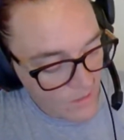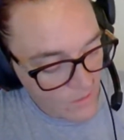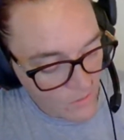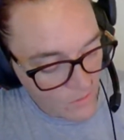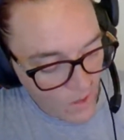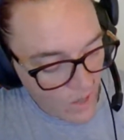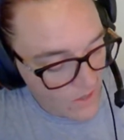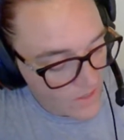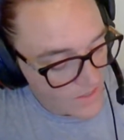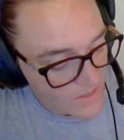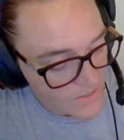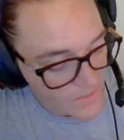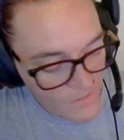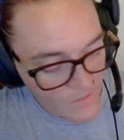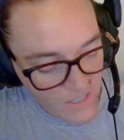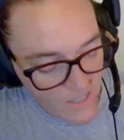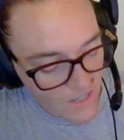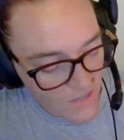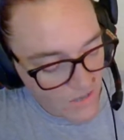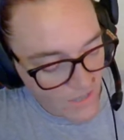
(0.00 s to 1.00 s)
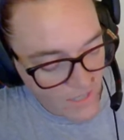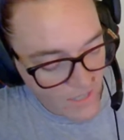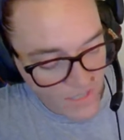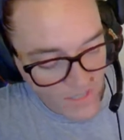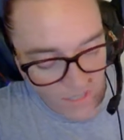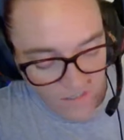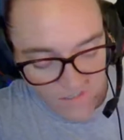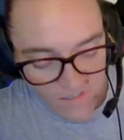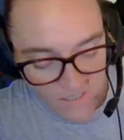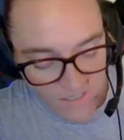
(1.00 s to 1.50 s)
through all this mystery and
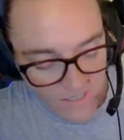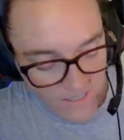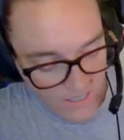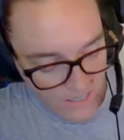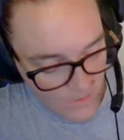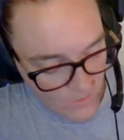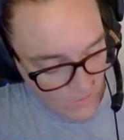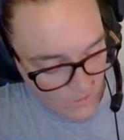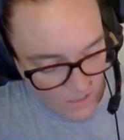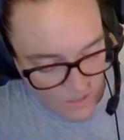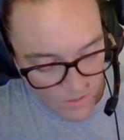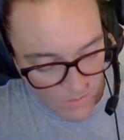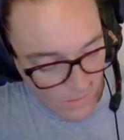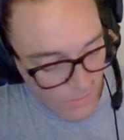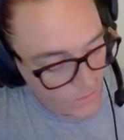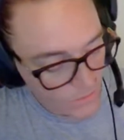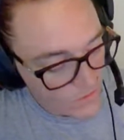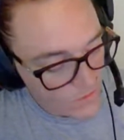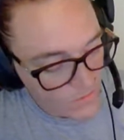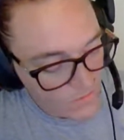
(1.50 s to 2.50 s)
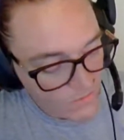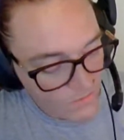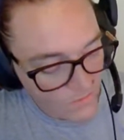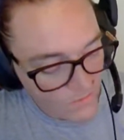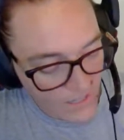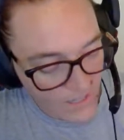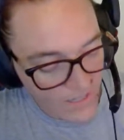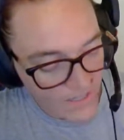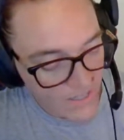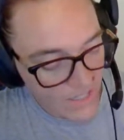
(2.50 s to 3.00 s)
loveliness with your bosom
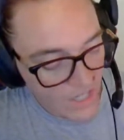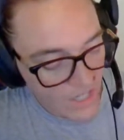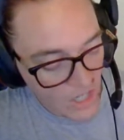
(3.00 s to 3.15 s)
friend